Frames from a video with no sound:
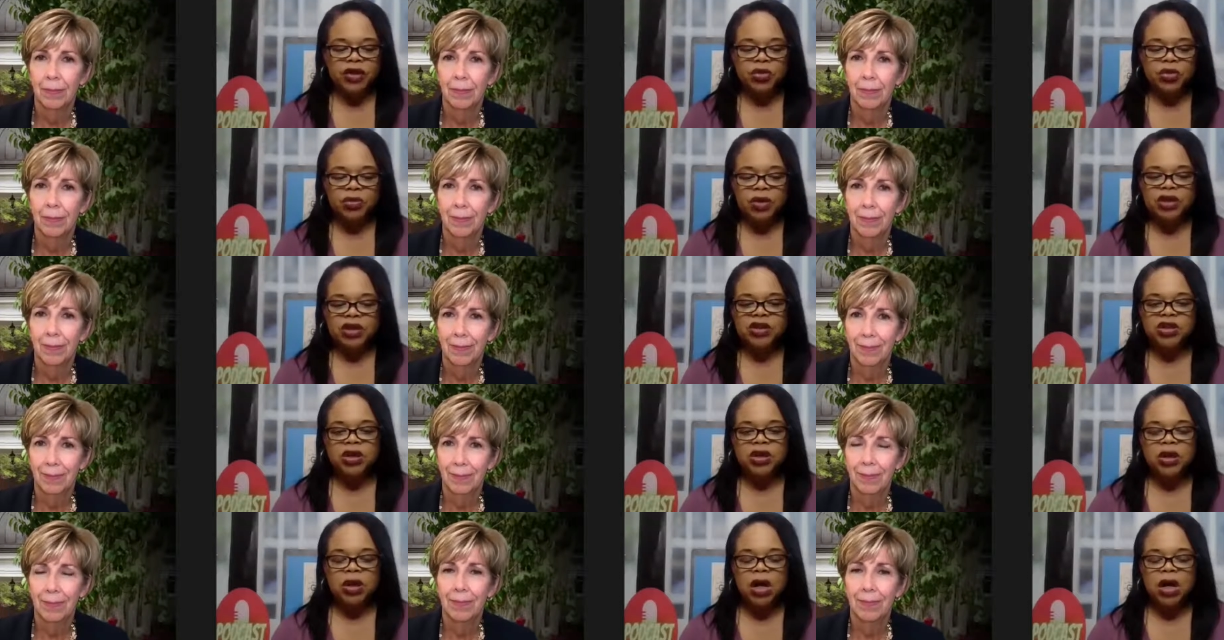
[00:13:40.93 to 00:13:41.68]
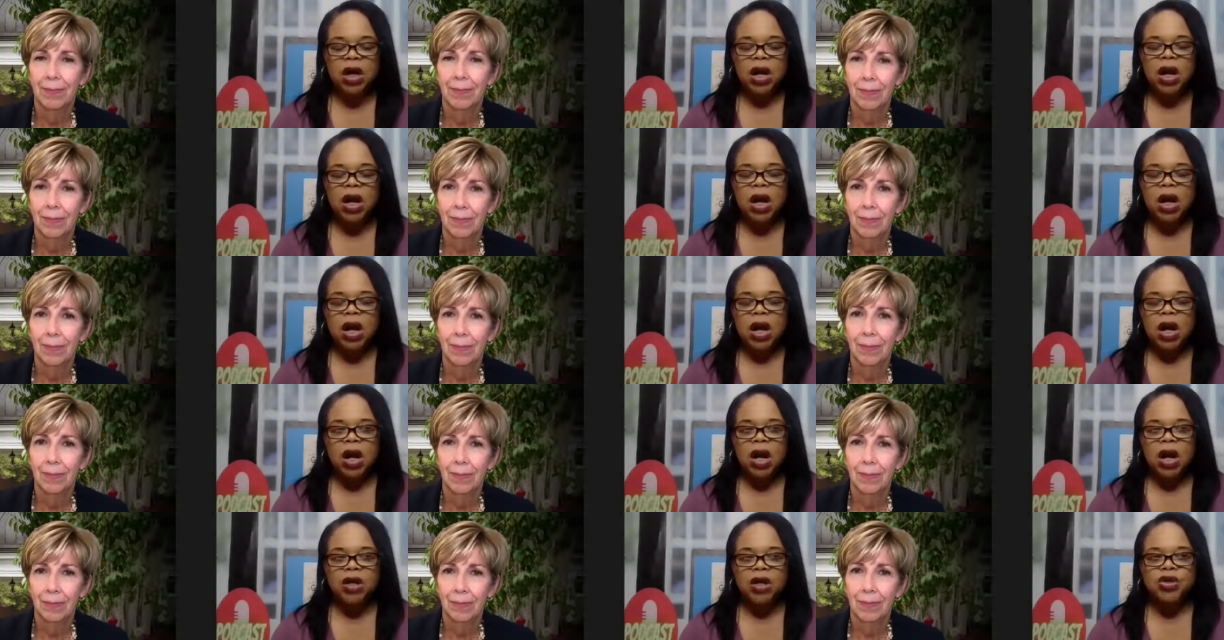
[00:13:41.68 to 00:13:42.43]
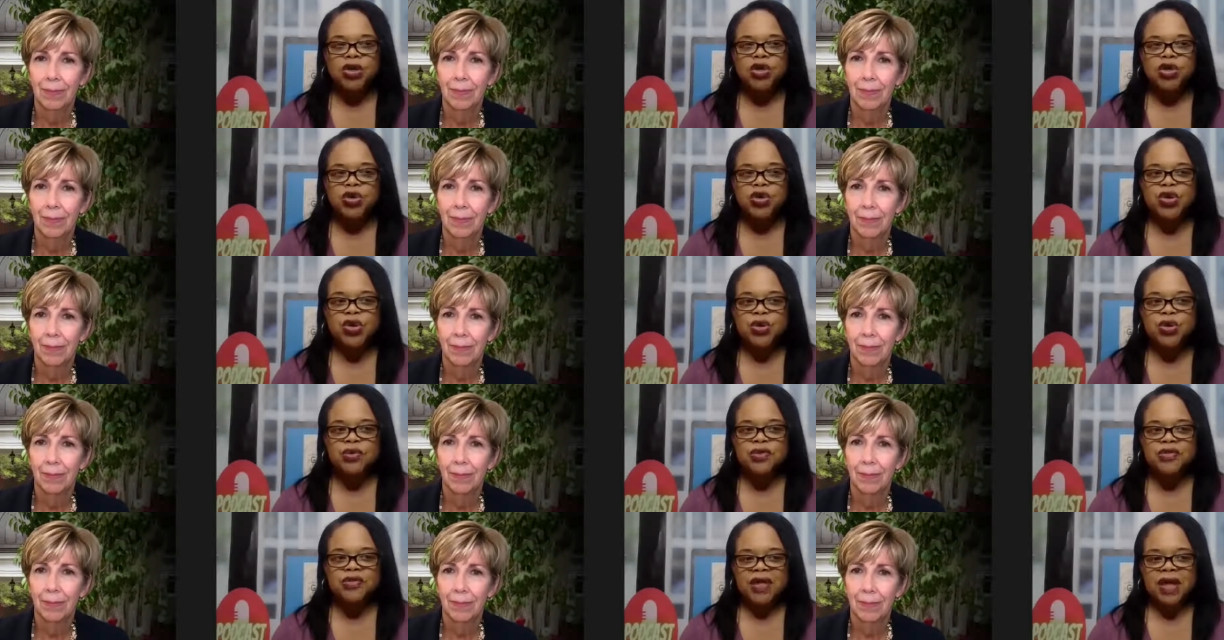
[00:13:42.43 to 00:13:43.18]
Speaker 1: it too much. Do
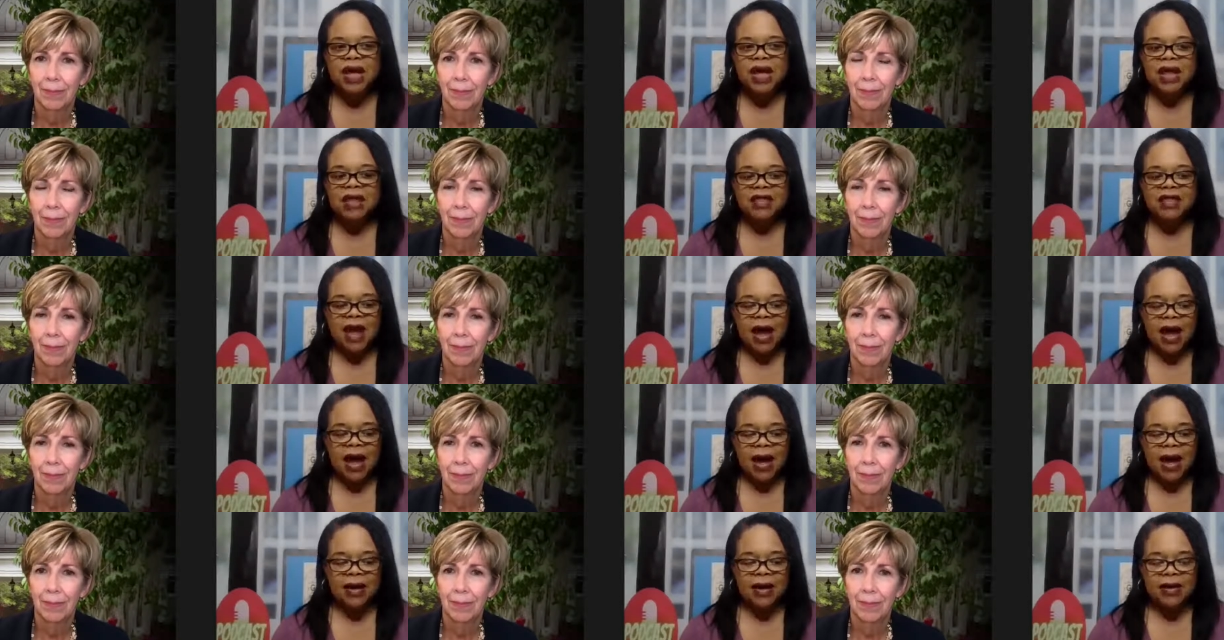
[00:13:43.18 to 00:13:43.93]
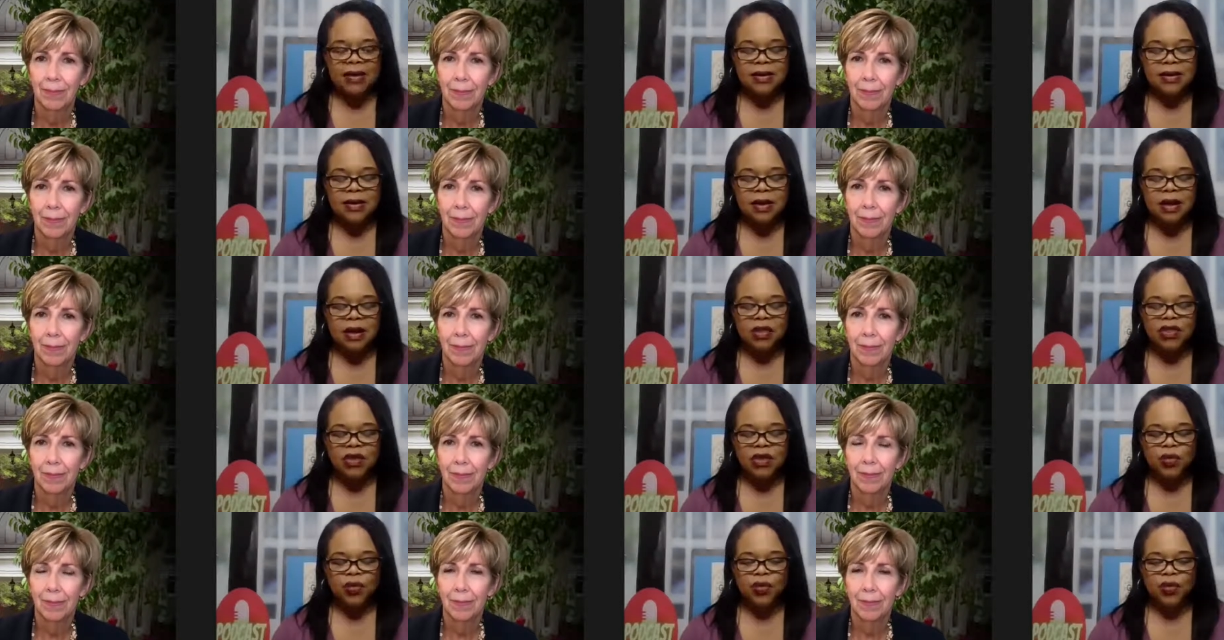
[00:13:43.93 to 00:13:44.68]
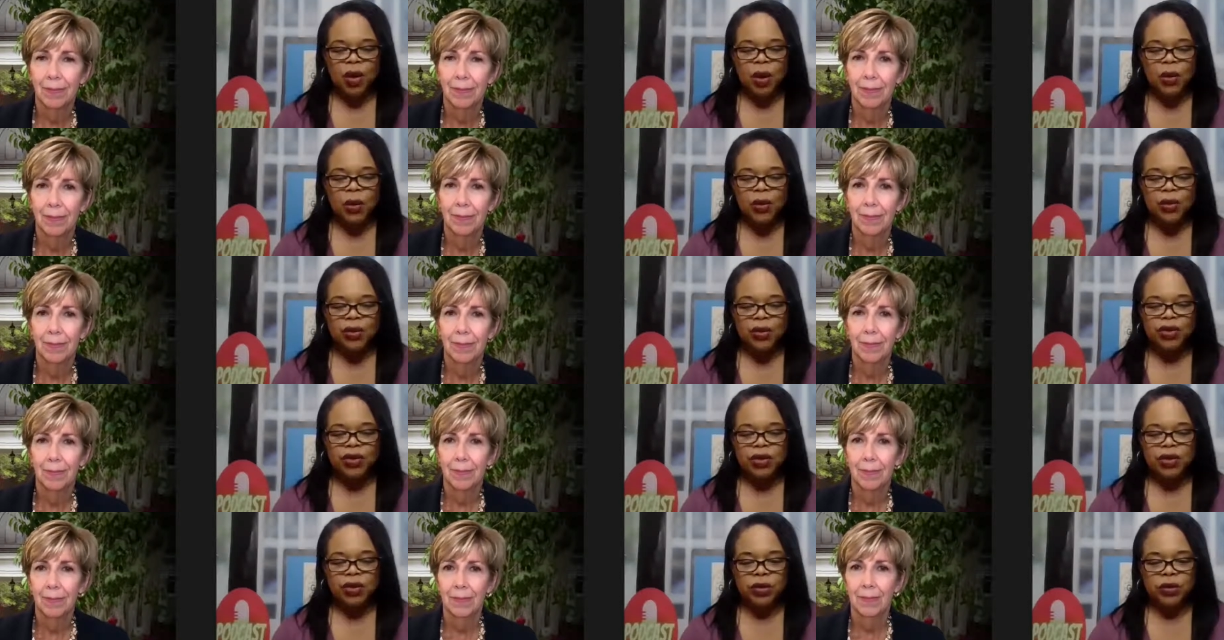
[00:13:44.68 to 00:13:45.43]
you think that the road
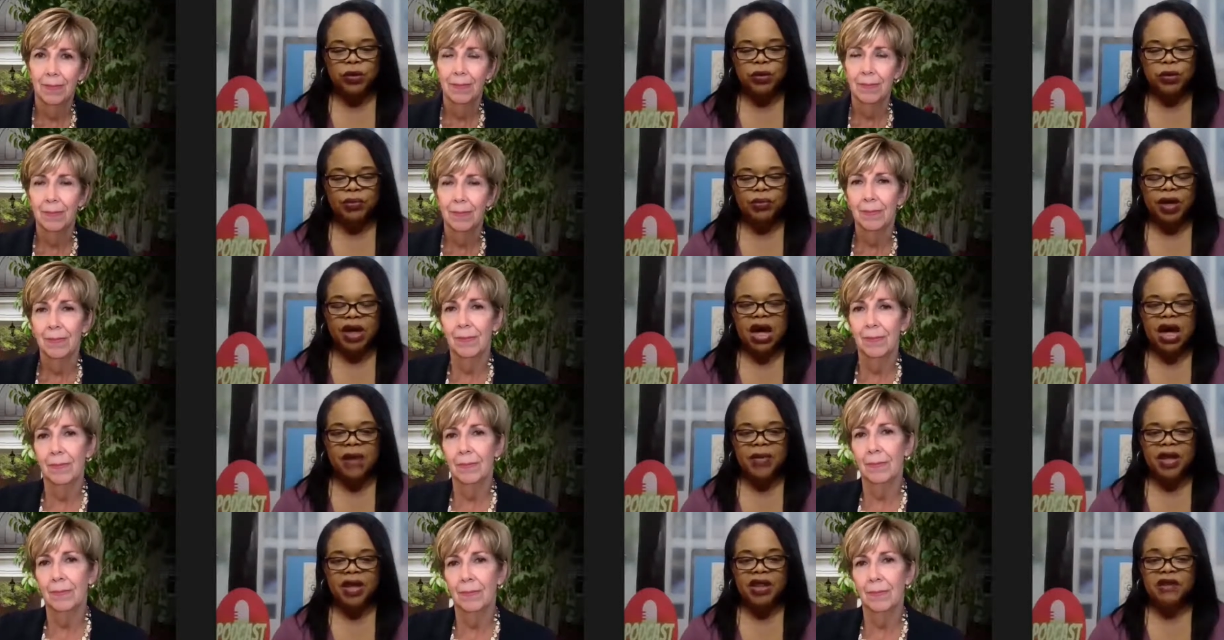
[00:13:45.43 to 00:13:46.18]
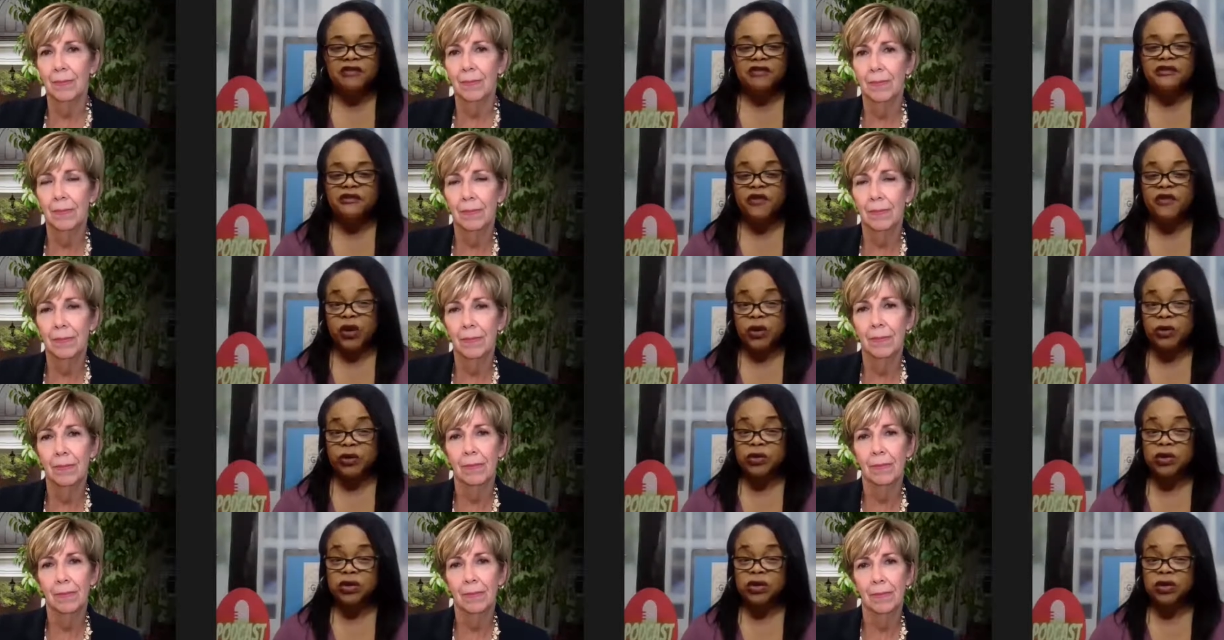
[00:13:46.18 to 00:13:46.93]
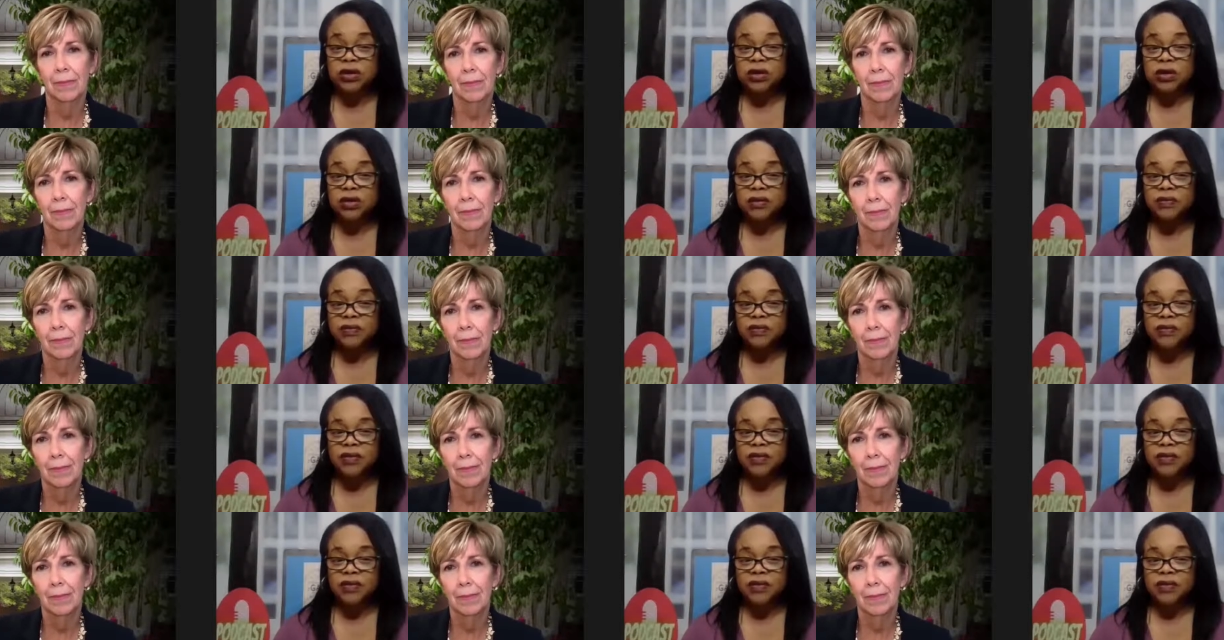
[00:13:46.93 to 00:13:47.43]
to becoming the first